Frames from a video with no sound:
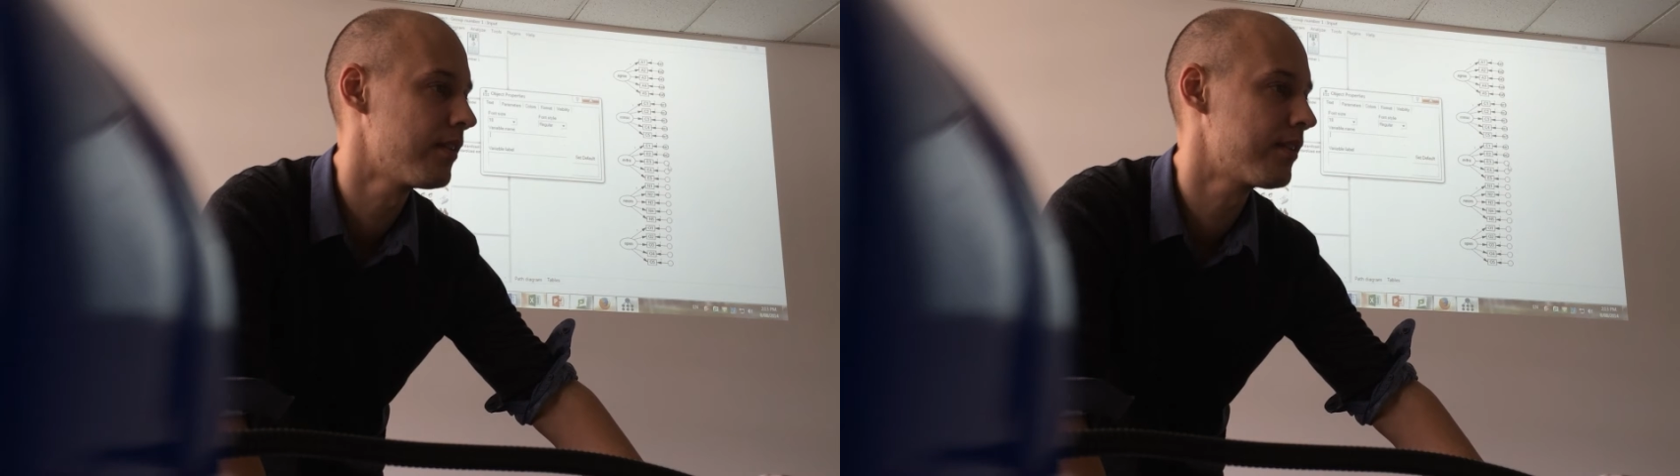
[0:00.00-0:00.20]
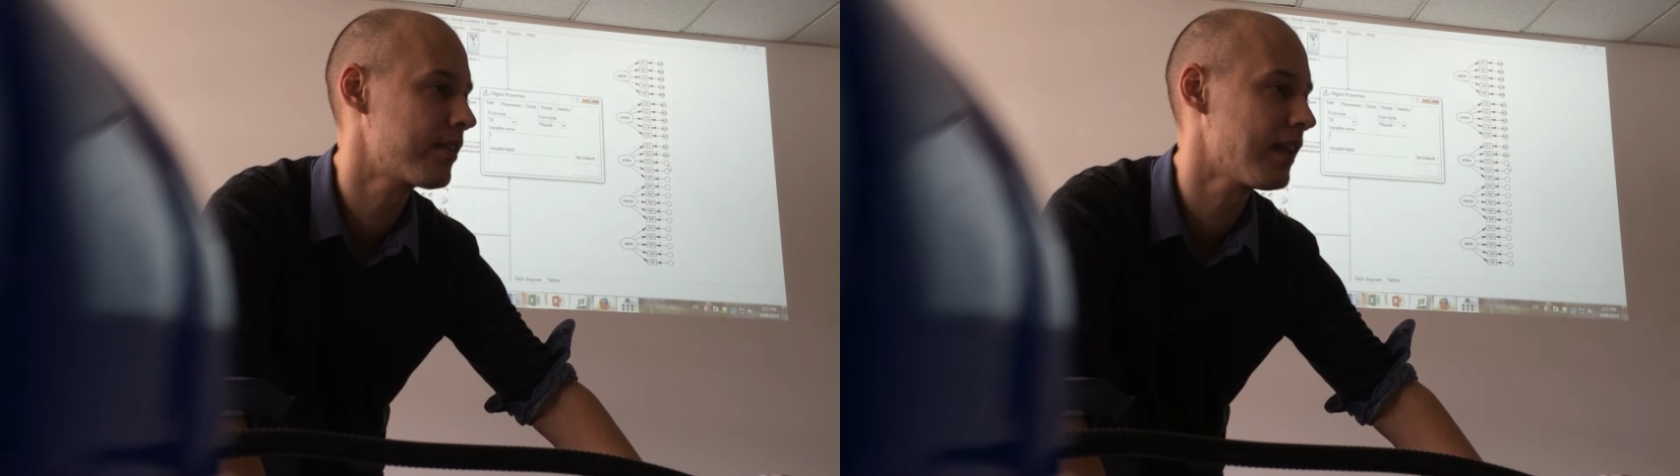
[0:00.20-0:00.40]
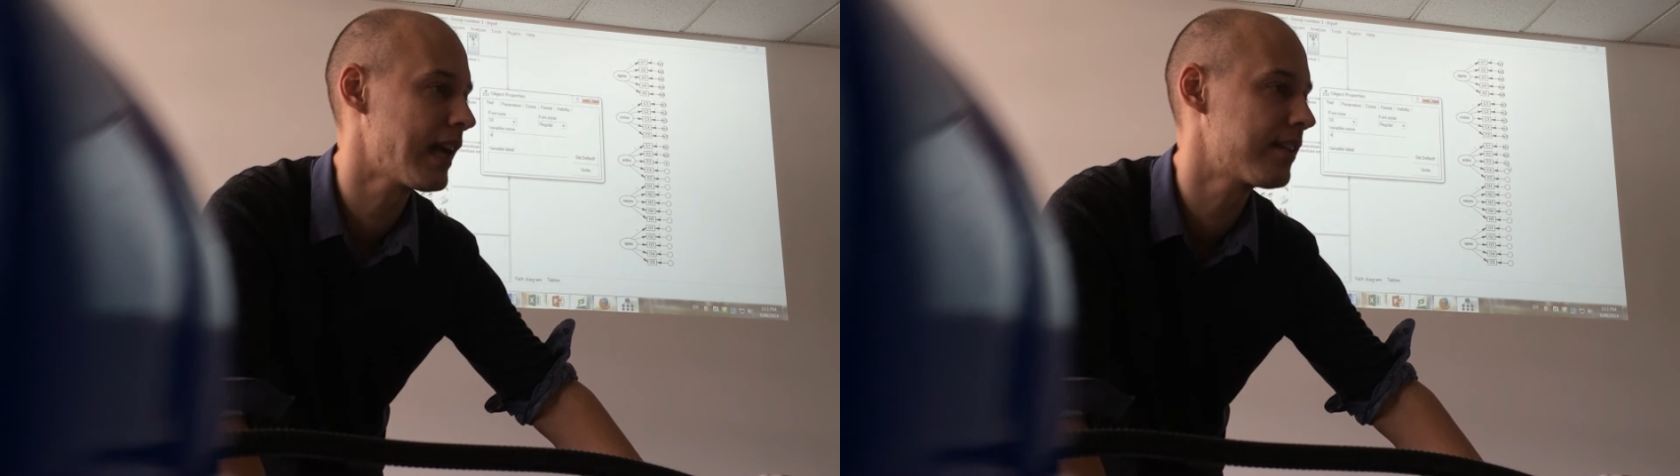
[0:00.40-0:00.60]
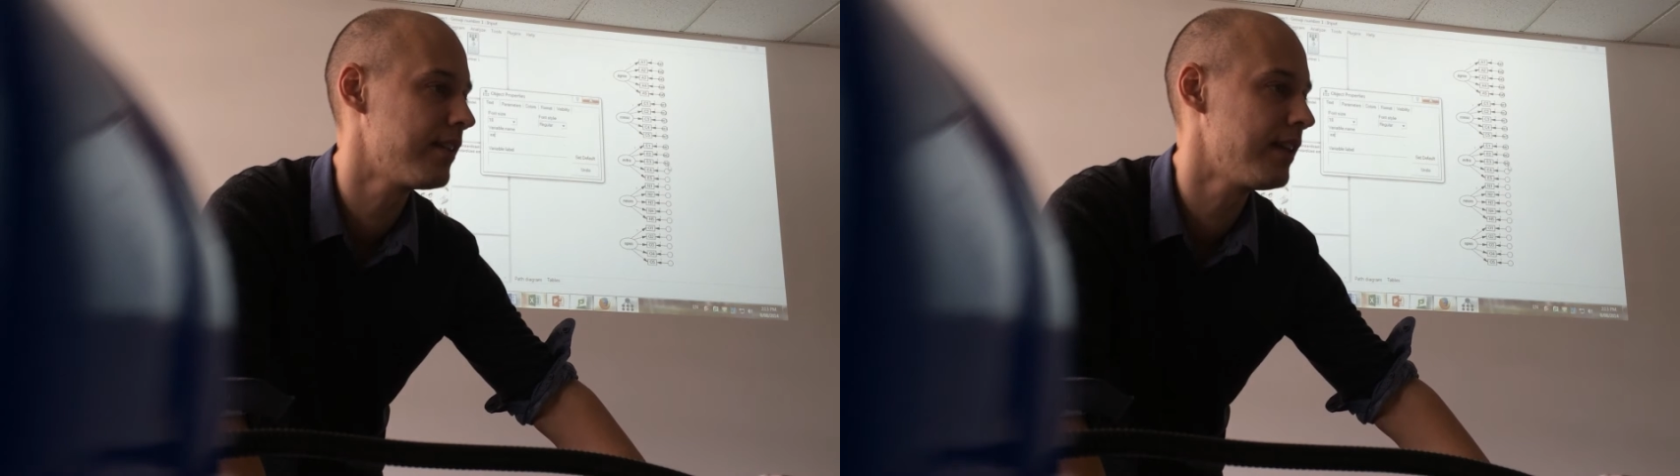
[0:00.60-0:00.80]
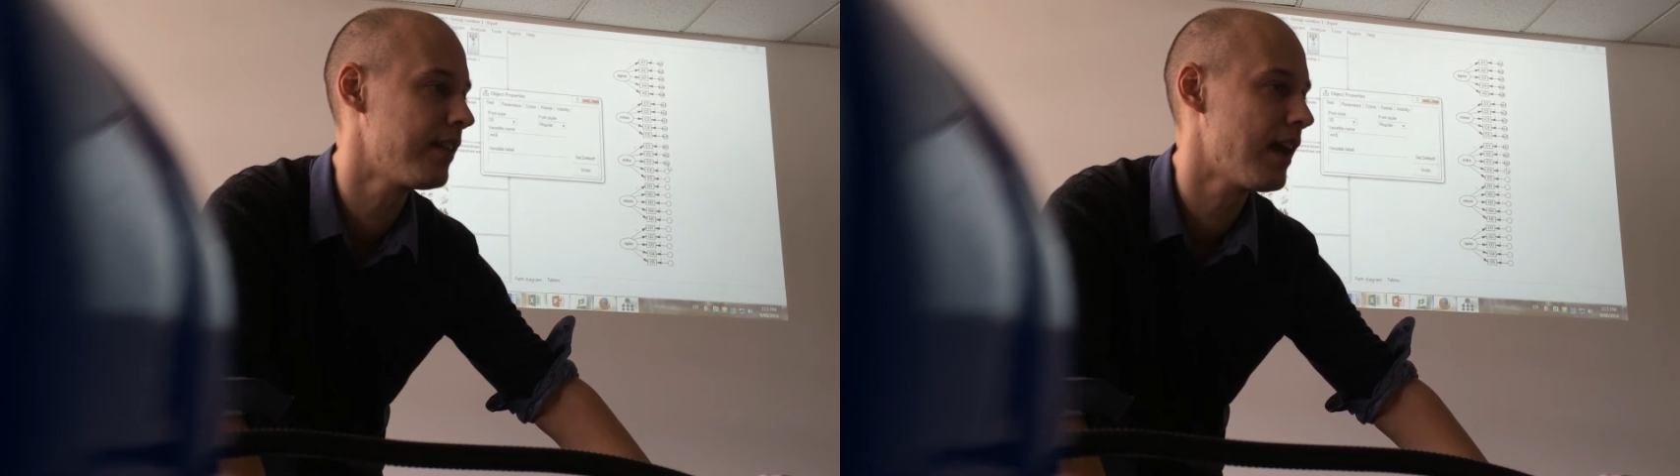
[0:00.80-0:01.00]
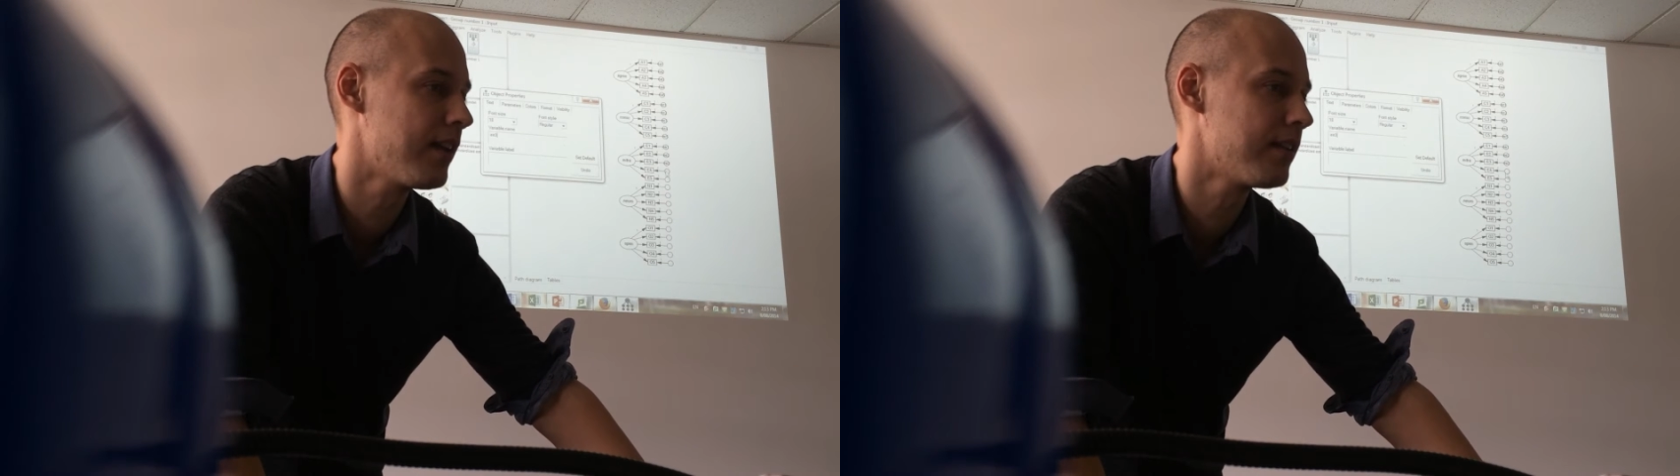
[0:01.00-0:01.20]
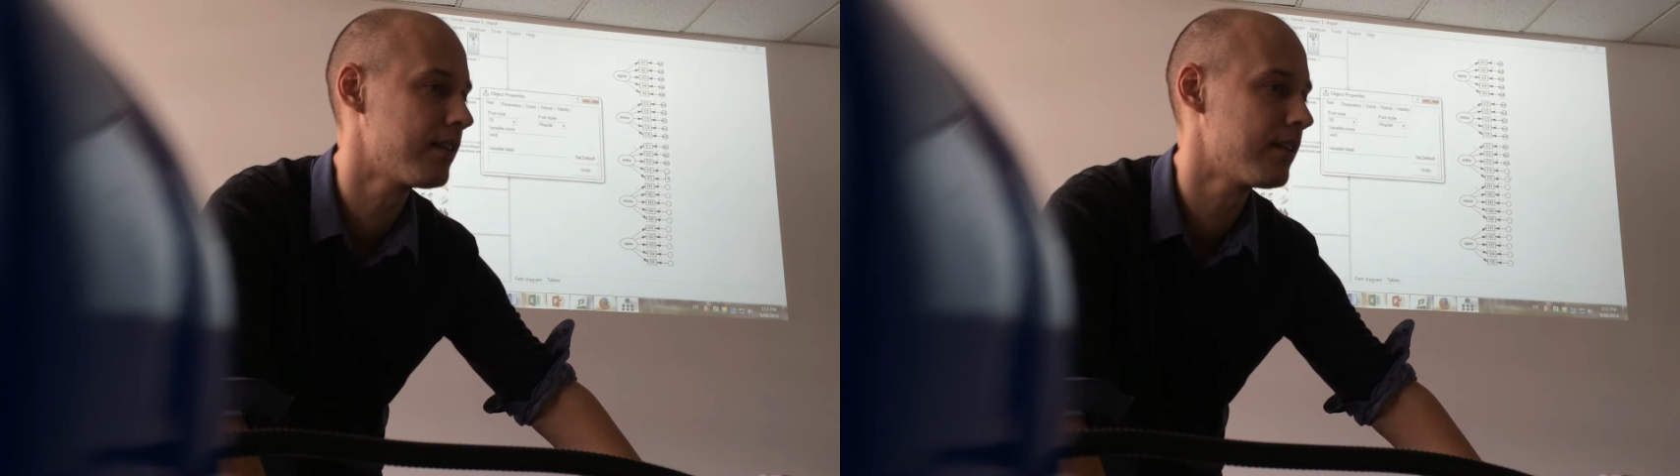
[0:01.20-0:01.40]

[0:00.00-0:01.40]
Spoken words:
selected in that.